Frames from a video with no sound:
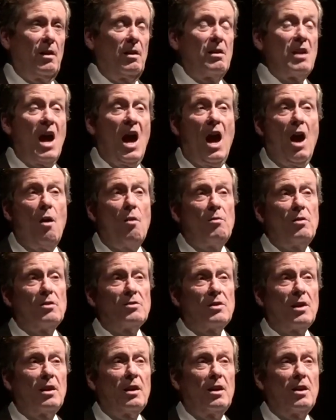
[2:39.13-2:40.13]
Now you
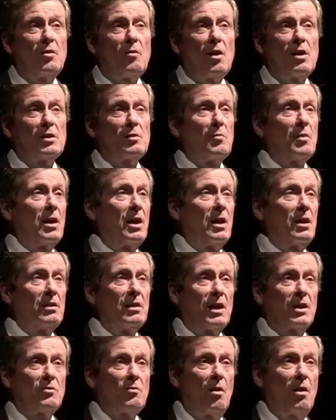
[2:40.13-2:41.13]
send in your resume
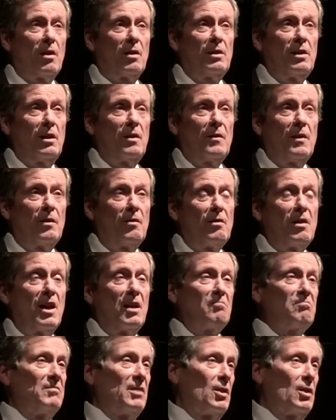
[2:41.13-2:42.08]
electronically on the internet,